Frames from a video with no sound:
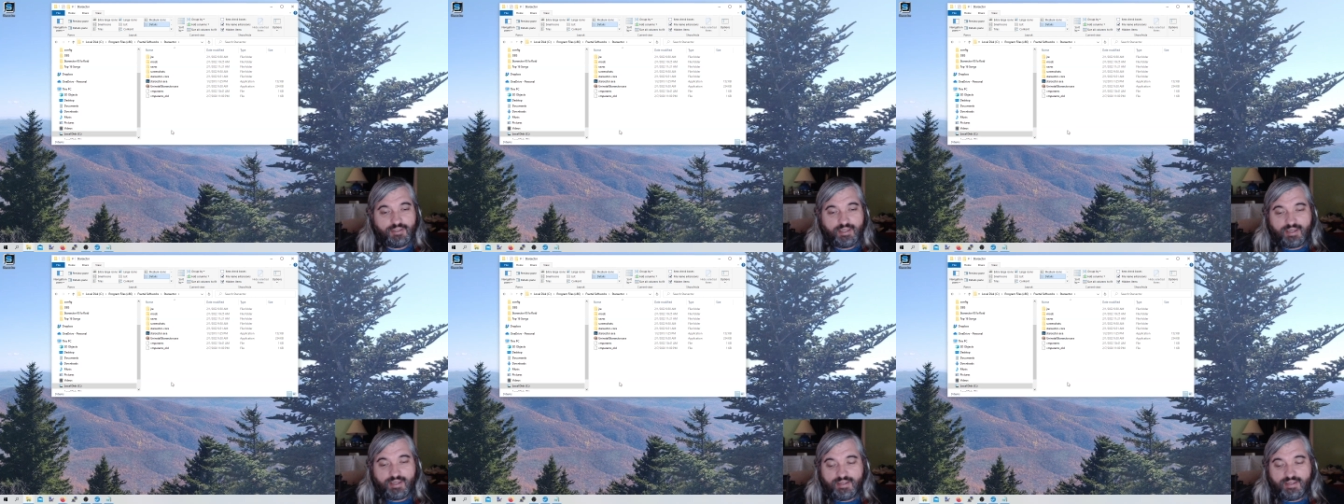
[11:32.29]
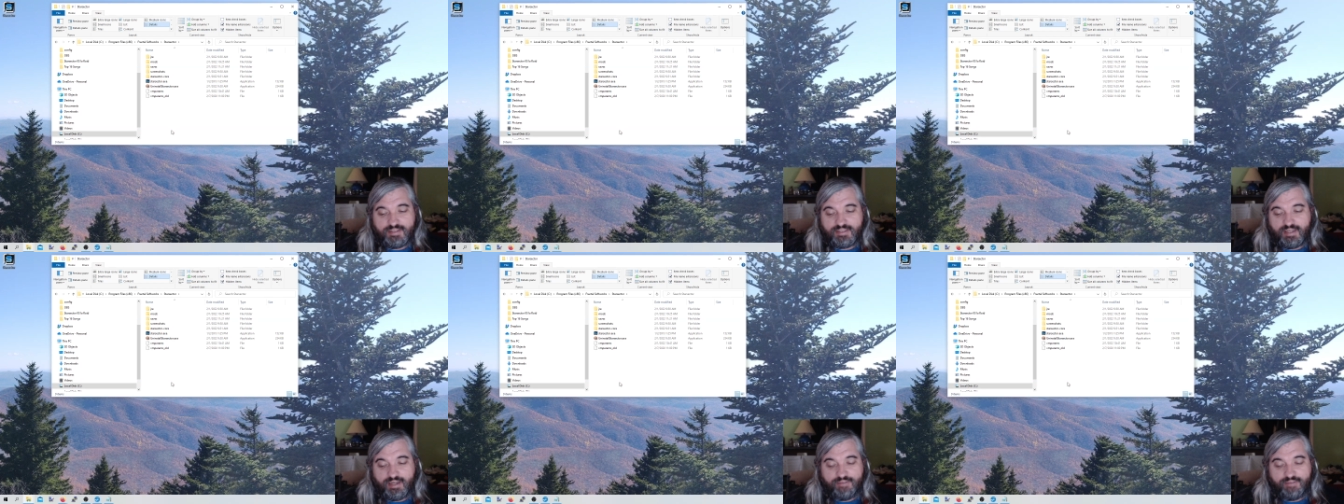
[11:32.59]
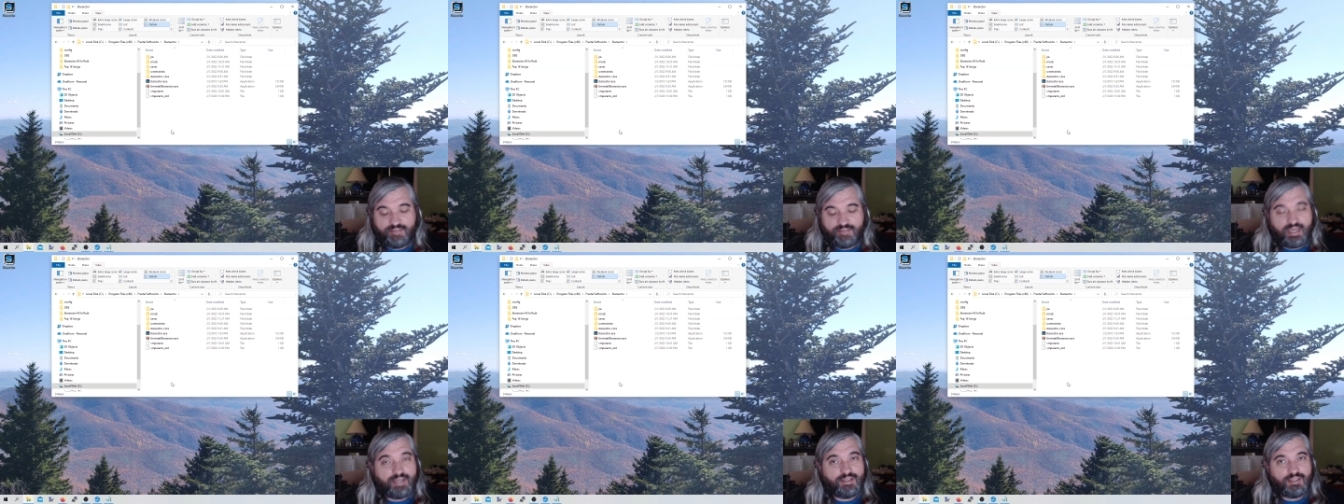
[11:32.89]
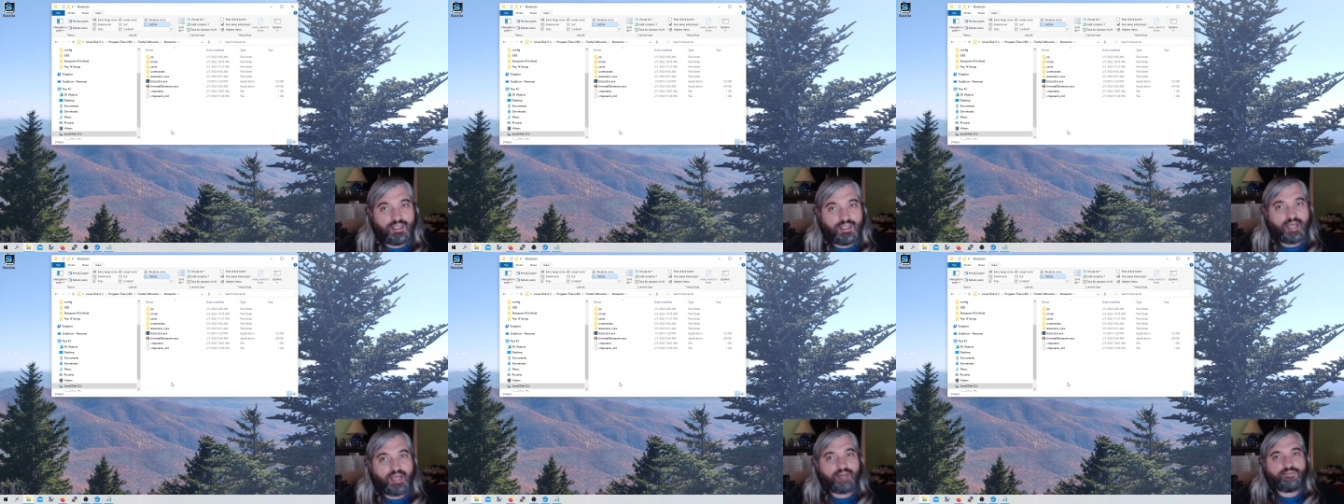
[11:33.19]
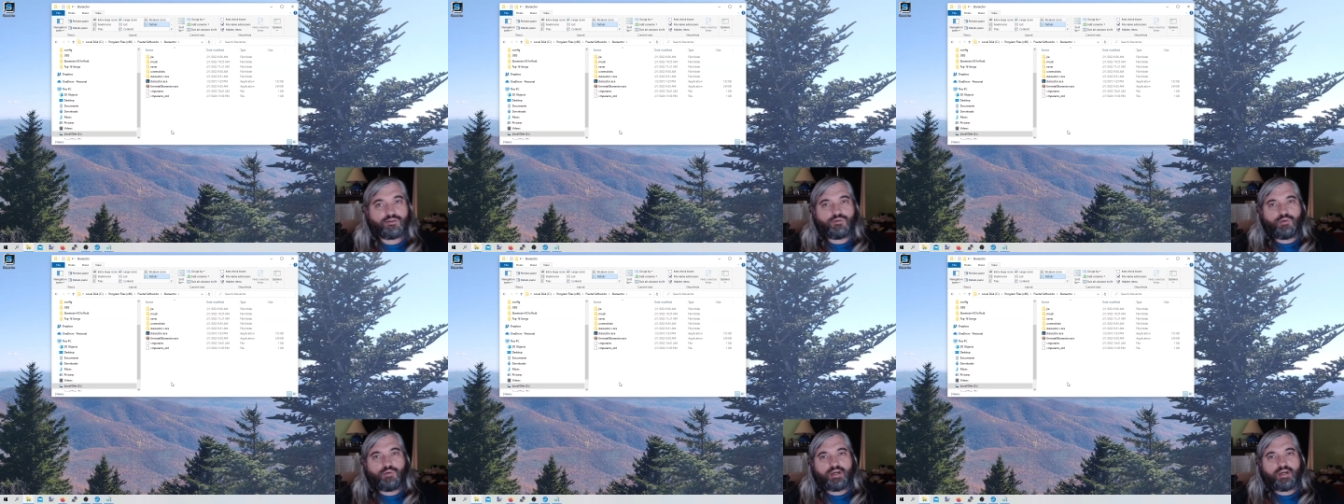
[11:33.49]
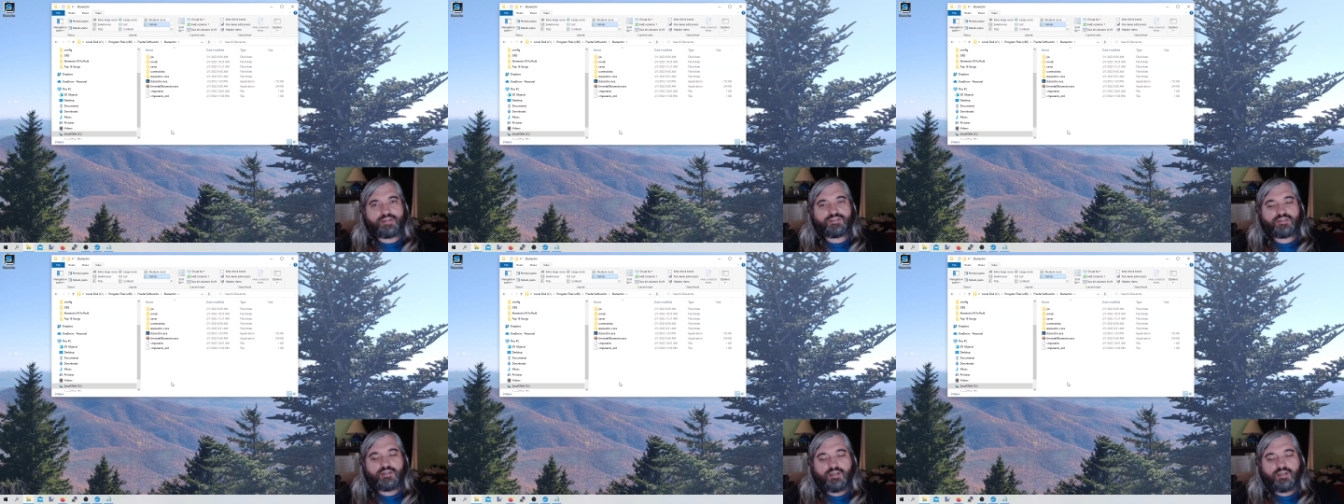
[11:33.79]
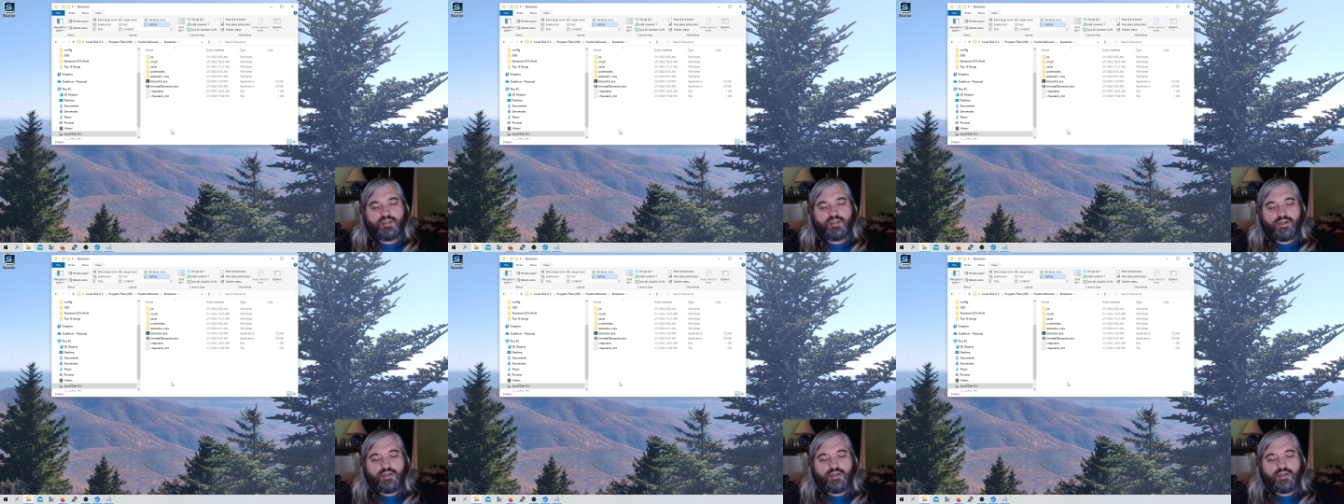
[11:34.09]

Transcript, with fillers: Like I said, I've gotten a lot of requests